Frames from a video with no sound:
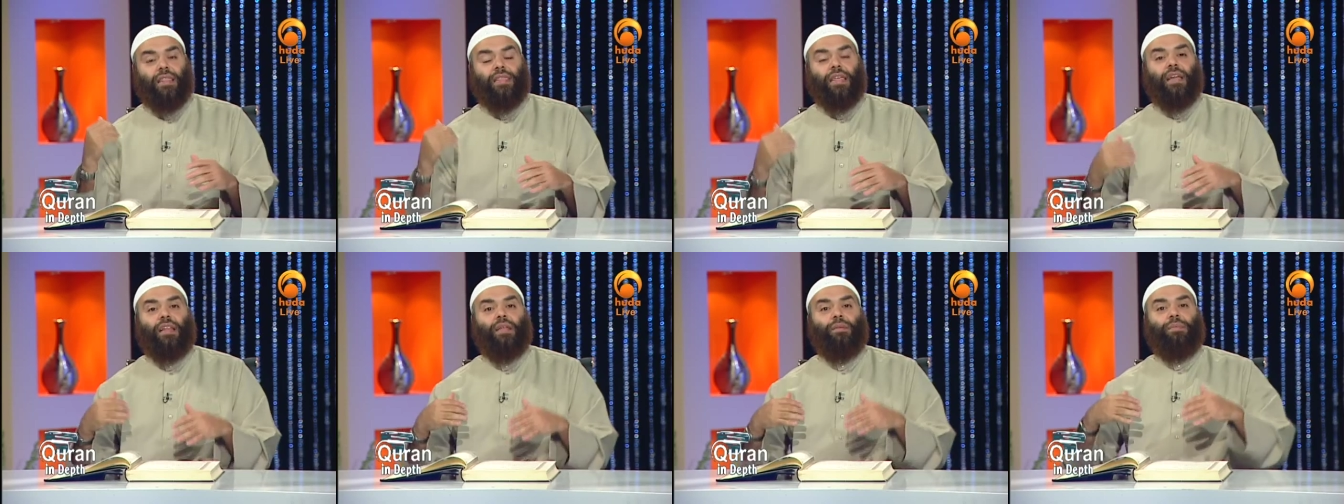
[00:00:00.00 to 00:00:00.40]

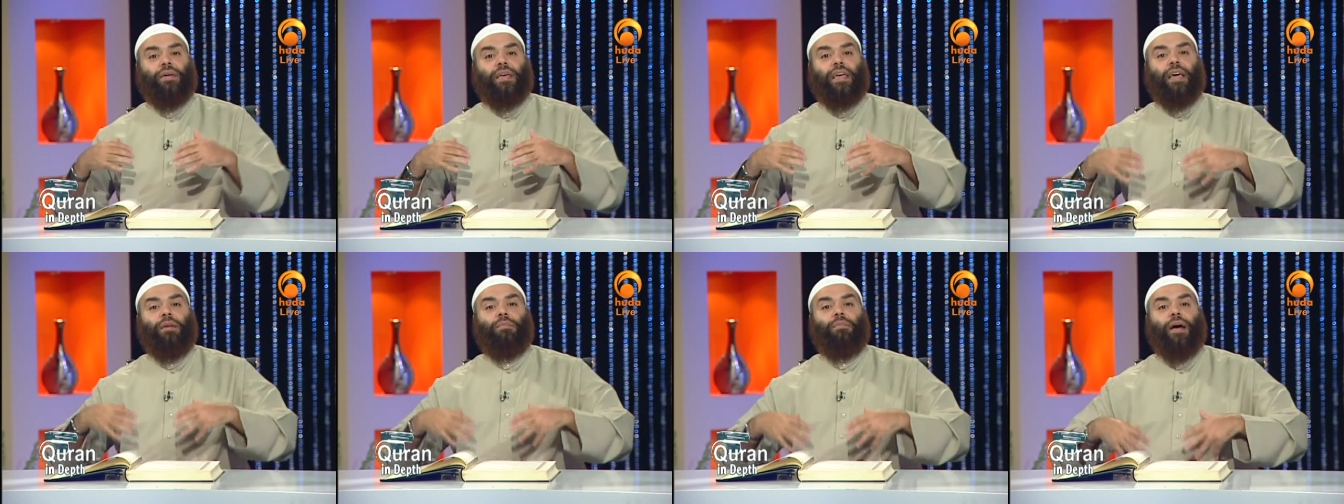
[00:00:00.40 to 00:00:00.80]
and then it
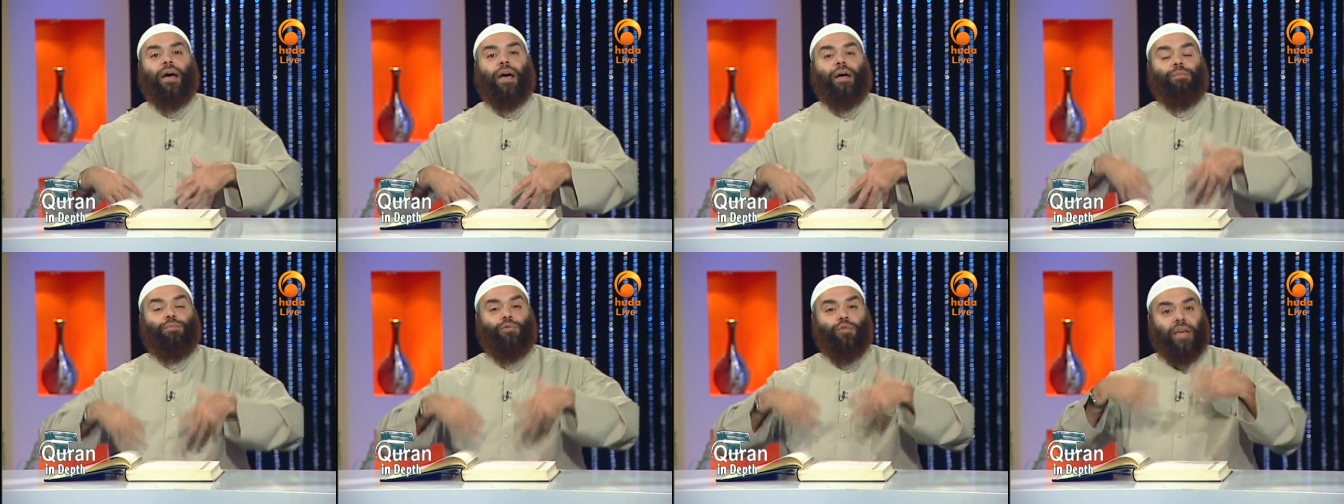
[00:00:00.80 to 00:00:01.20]
became
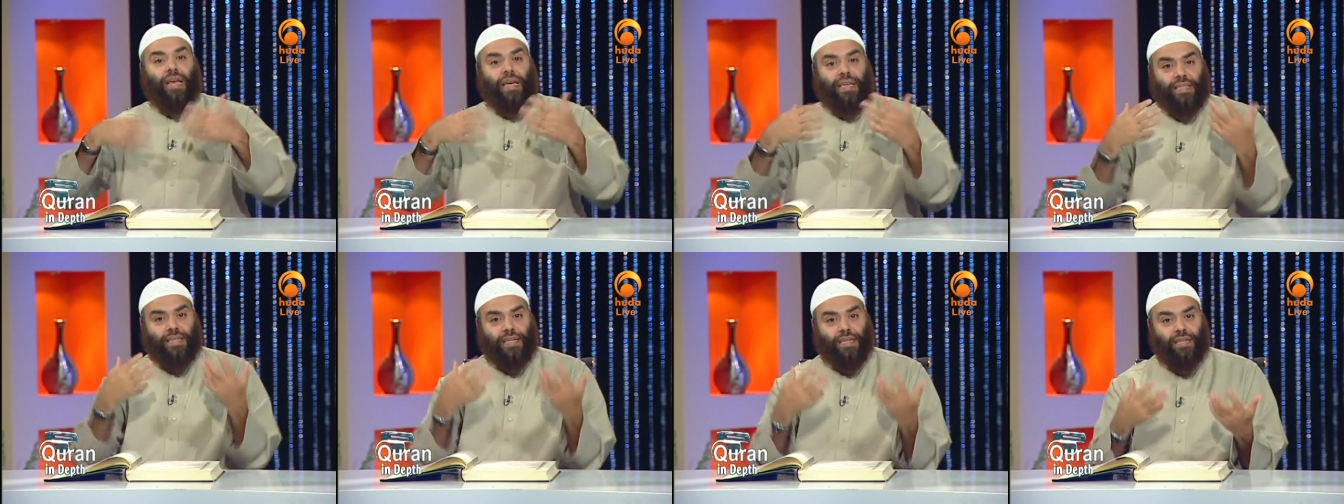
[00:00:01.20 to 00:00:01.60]

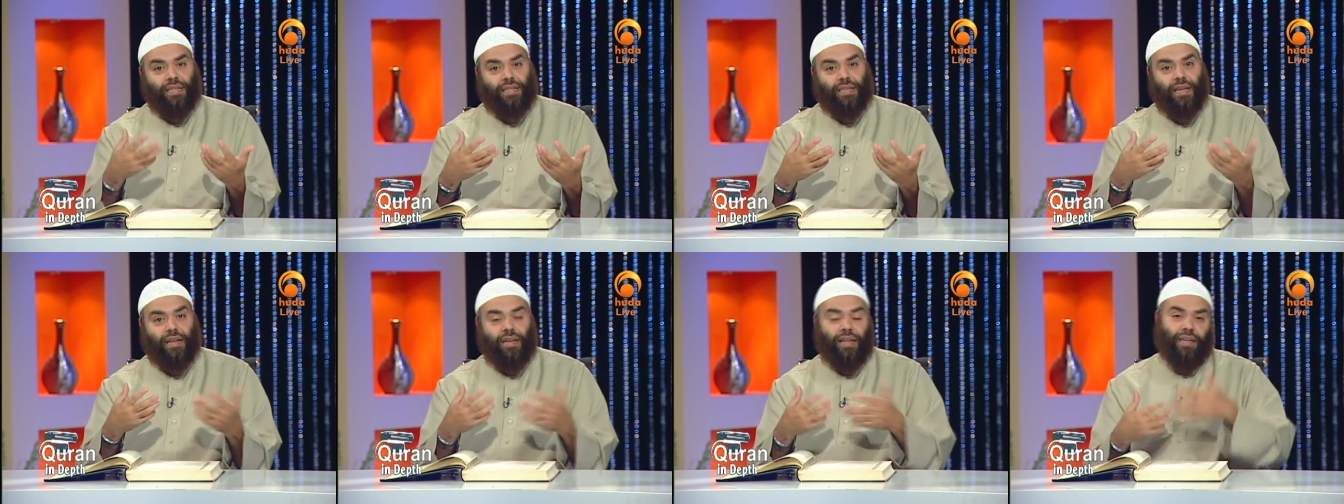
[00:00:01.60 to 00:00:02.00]

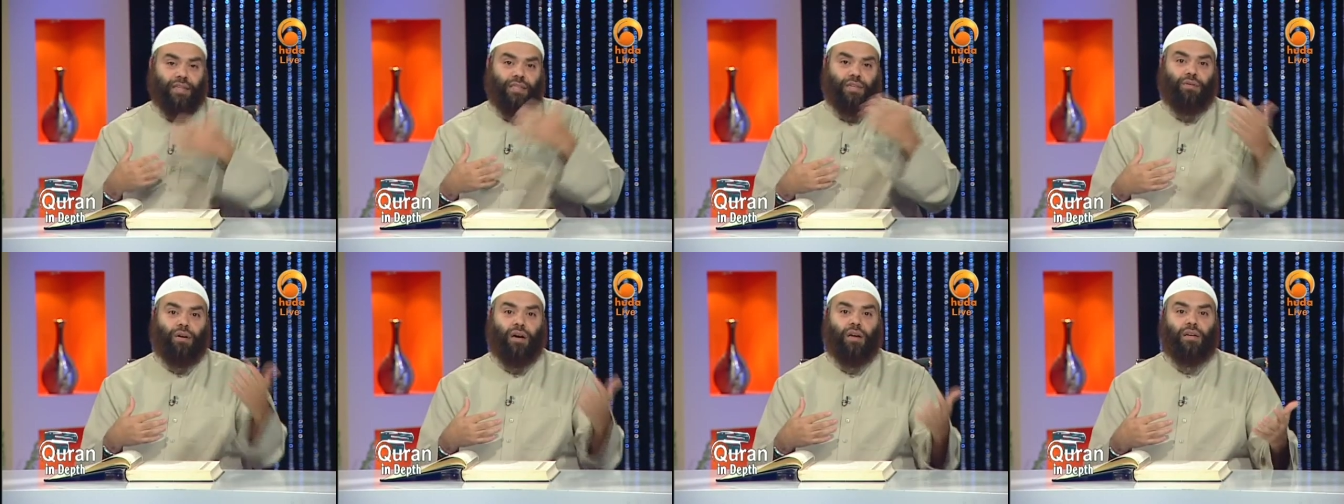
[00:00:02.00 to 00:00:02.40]
abrogated
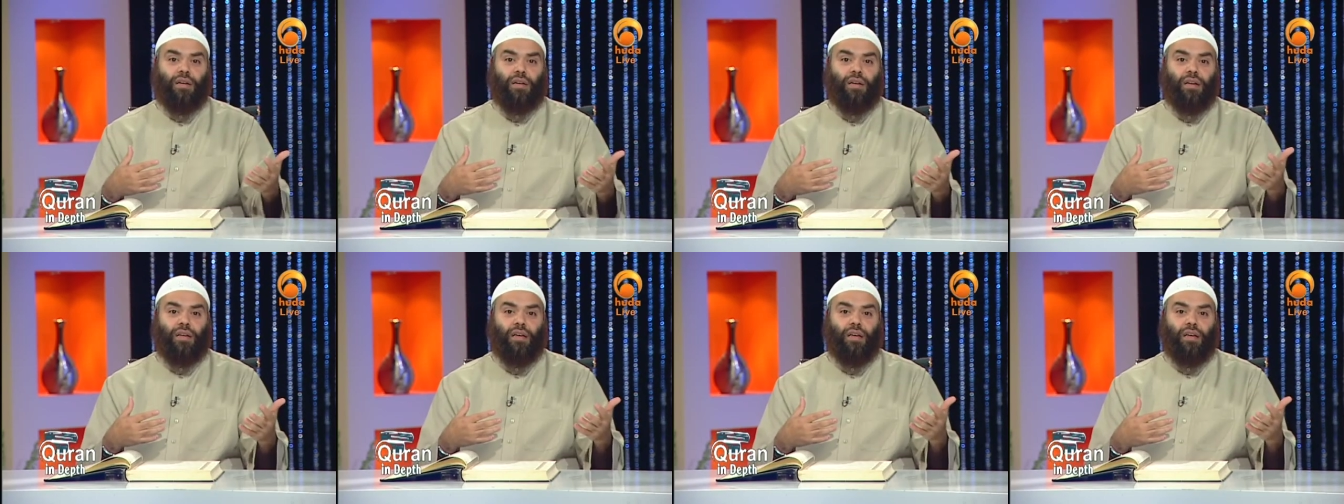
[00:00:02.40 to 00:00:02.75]
later on.